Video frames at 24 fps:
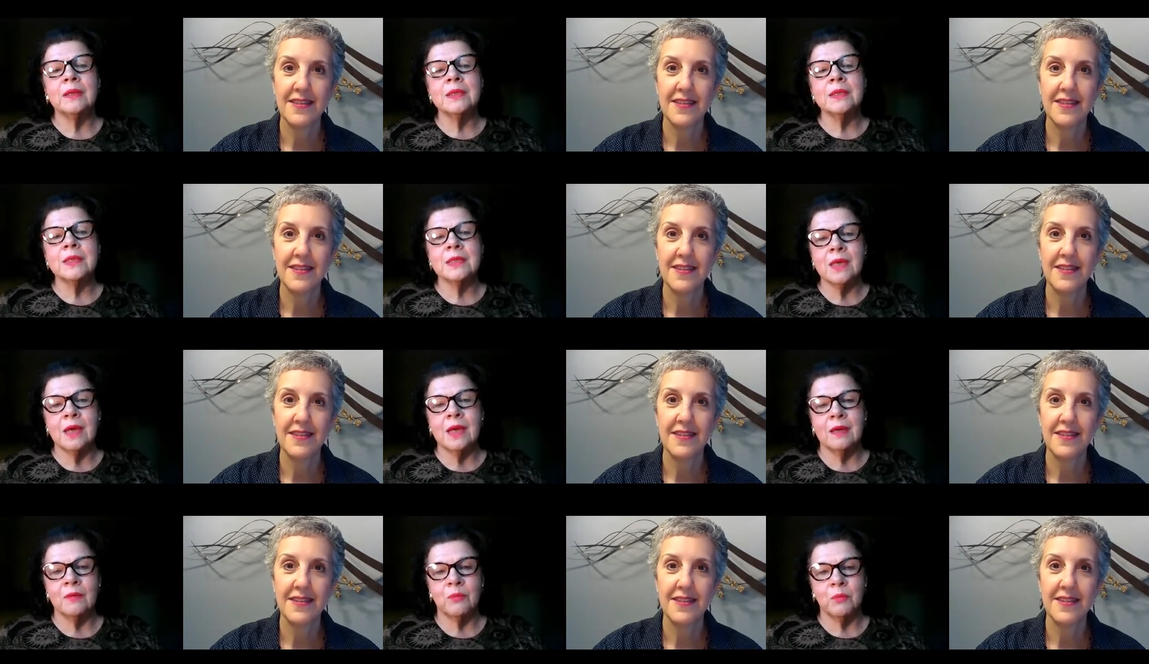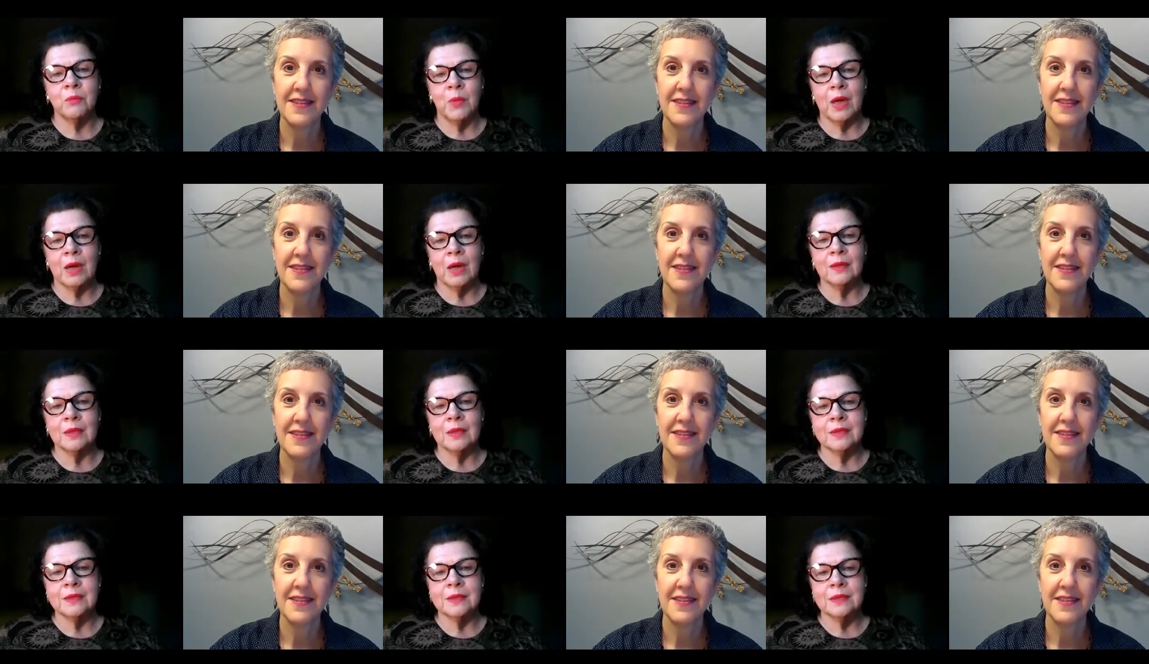Speaker 1: the state of
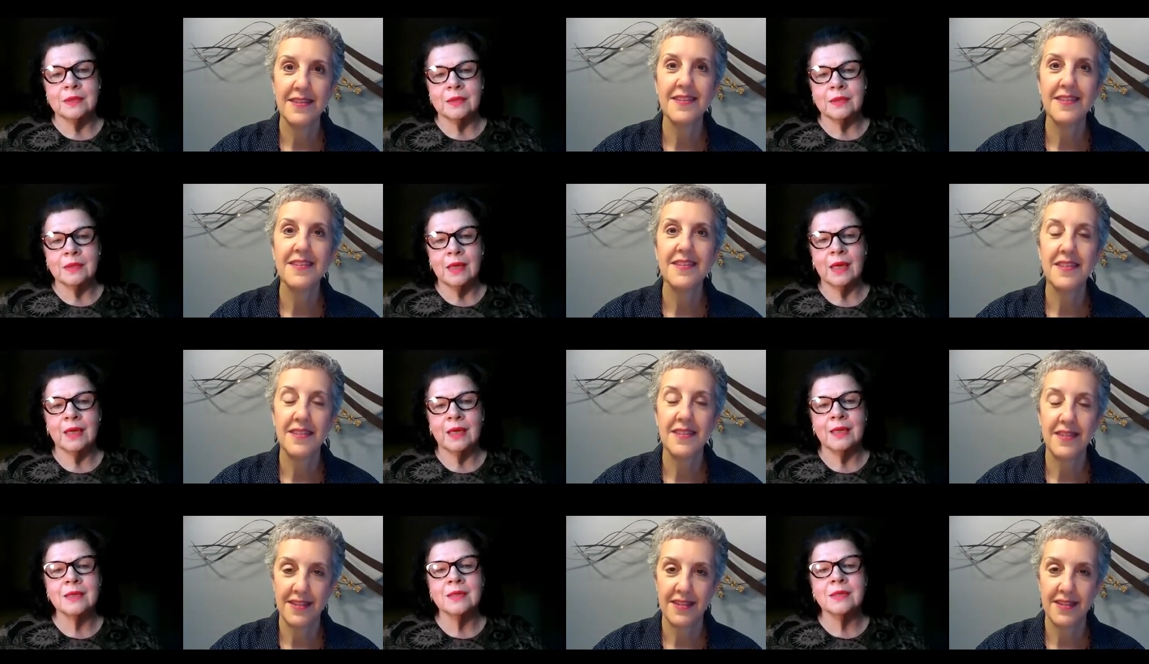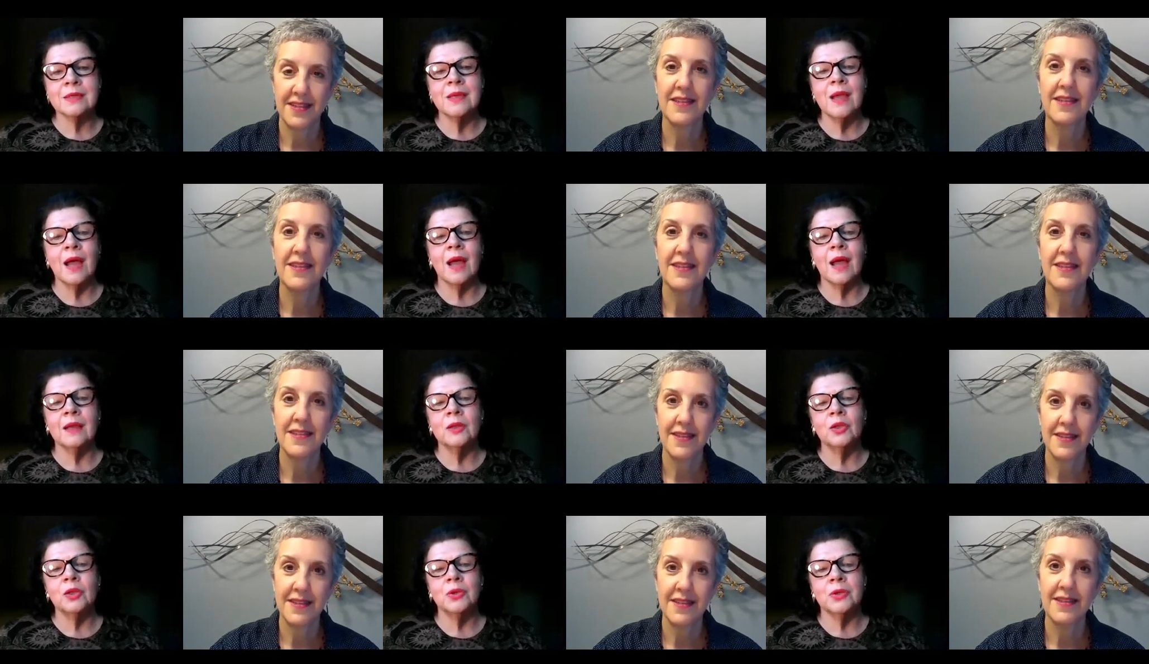Maryland. It is
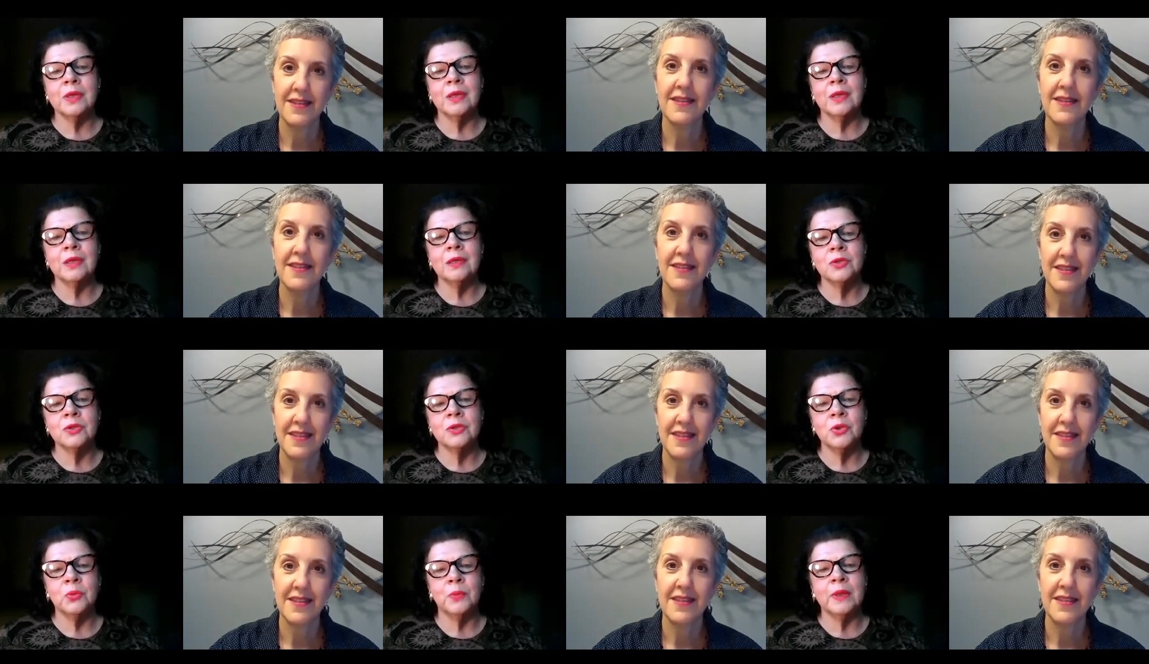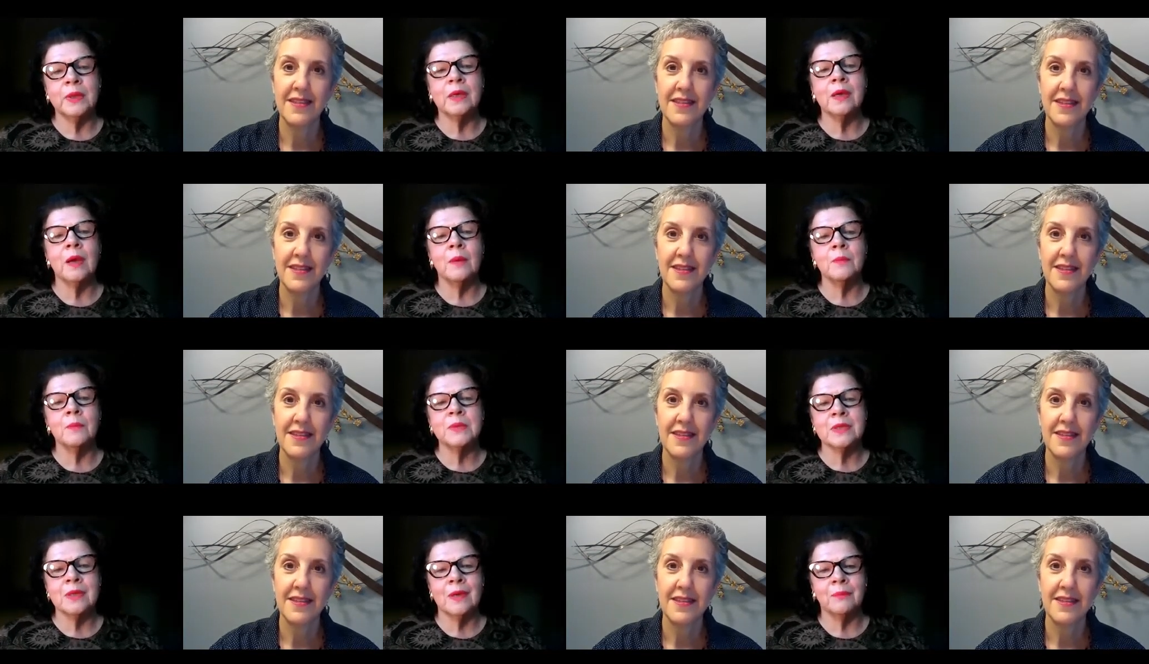not looking to
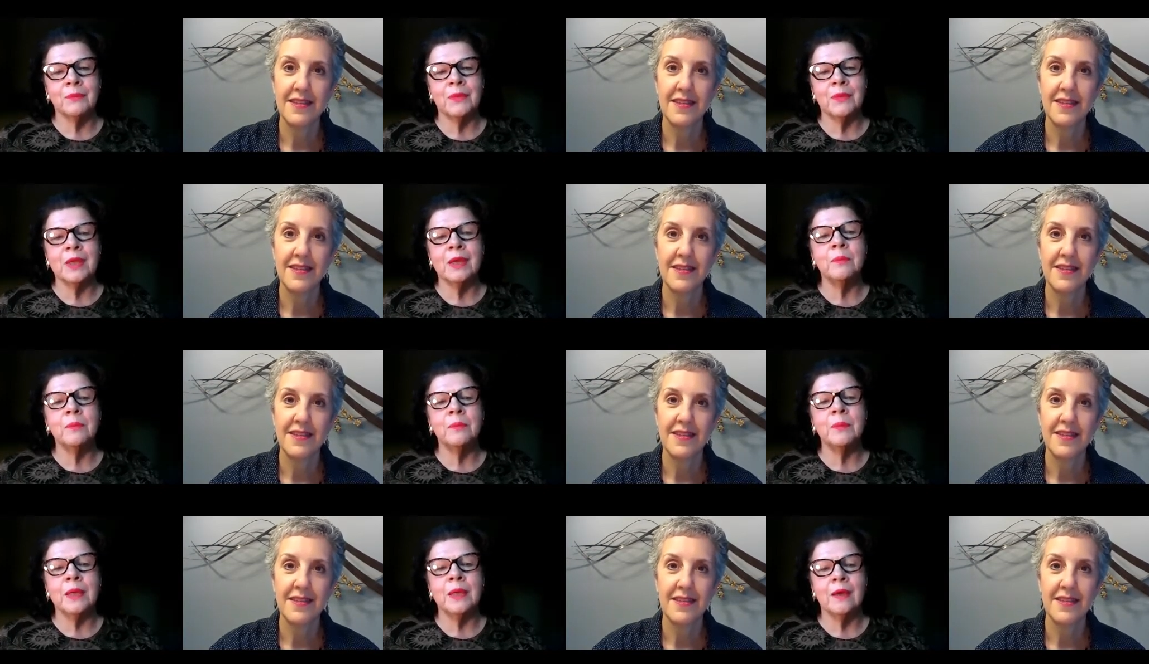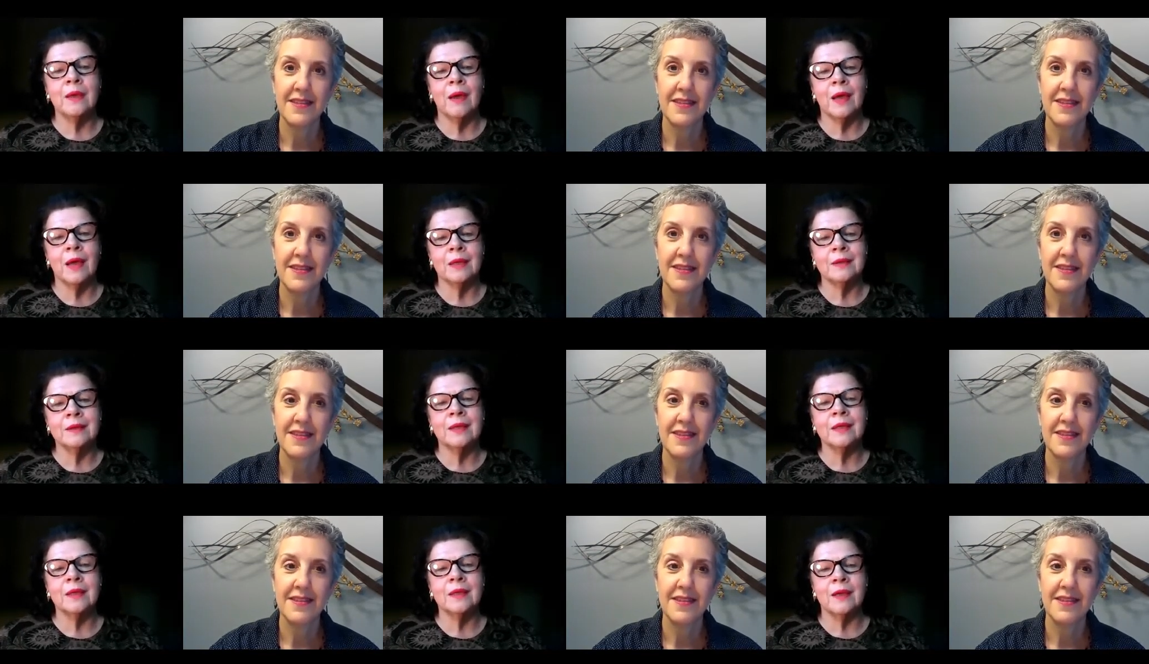become something
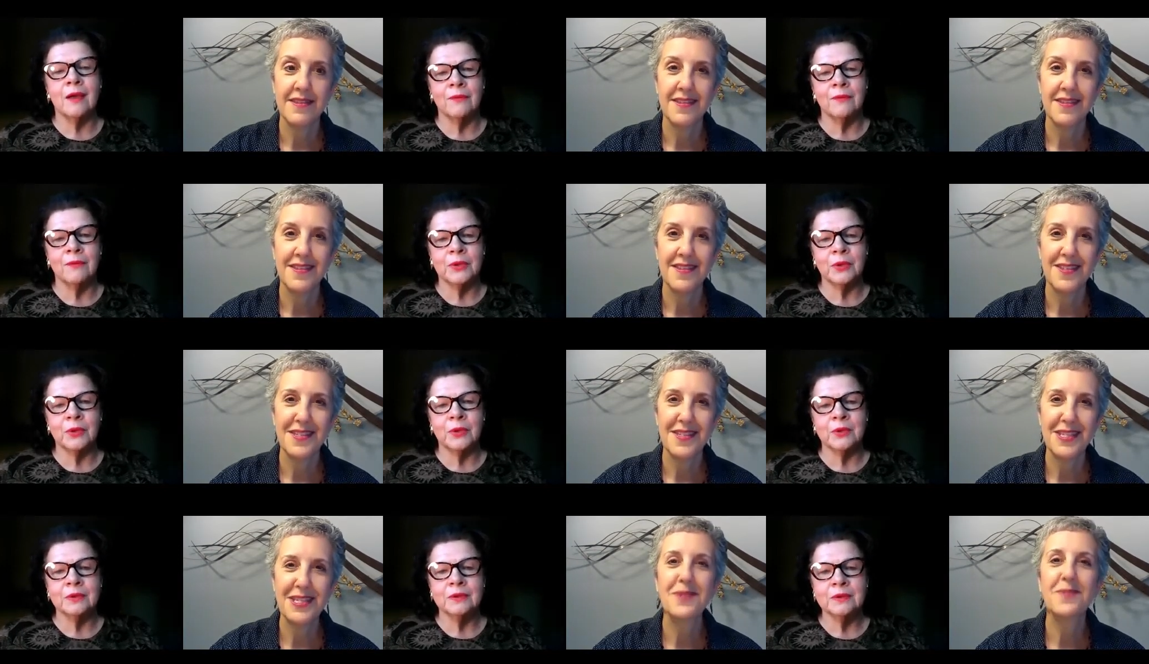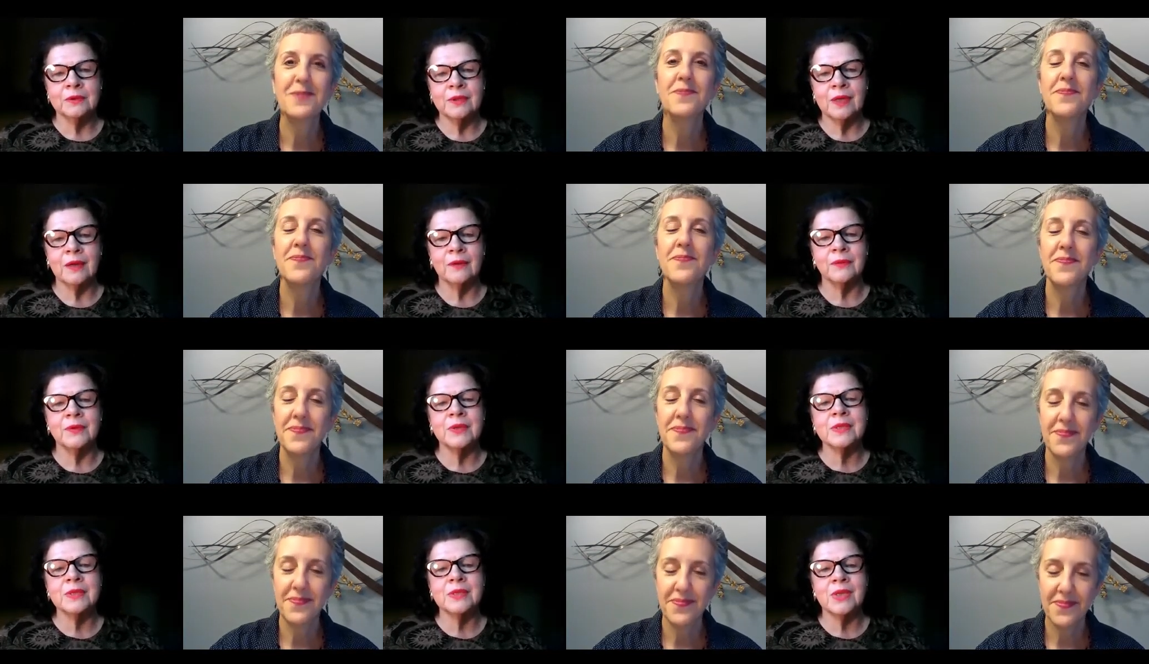beyond the governor of the